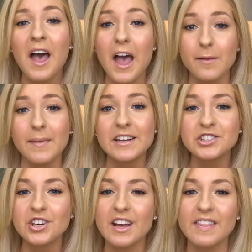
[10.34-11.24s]
and make
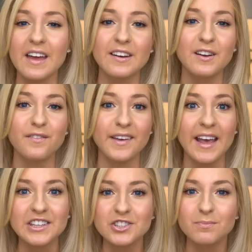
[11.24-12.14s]
sure to hit that
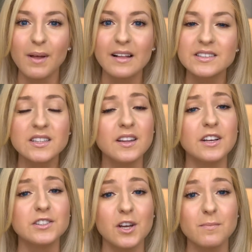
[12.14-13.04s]
notification bell so that
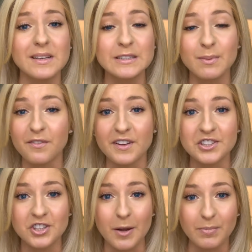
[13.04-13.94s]
you don't miss my
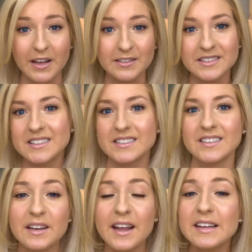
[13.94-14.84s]
future uploads.
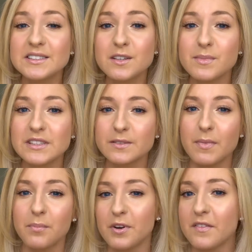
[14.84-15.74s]
In case you missed
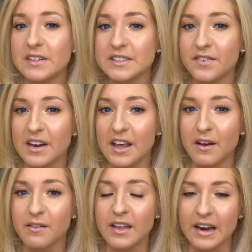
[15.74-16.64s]
my previous
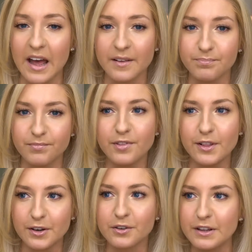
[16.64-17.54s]
video that I
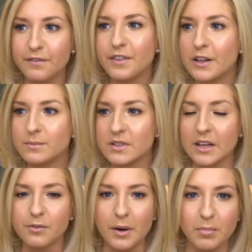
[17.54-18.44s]
literally filmed
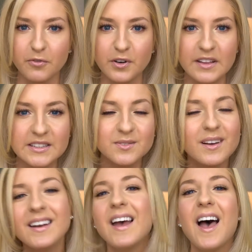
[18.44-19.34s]
like right before this
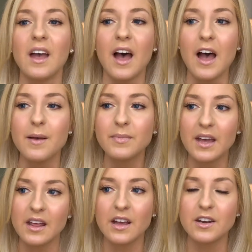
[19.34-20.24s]
one, I'm
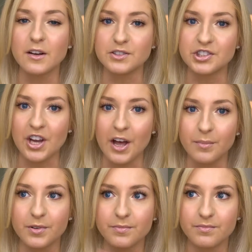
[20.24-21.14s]
getting a nose
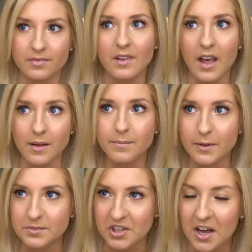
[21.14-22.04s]
job and
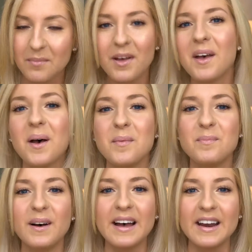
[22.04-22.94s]
boob job,
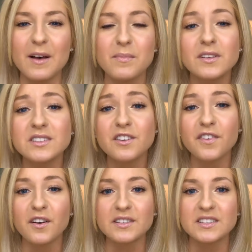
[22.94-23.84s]
but I'm mostly
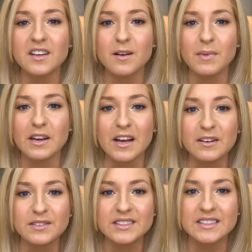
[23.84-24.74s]
focusing on my
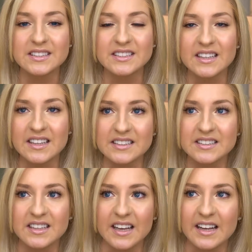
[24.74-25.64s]
nose
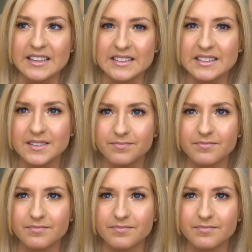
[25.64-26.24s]
since it's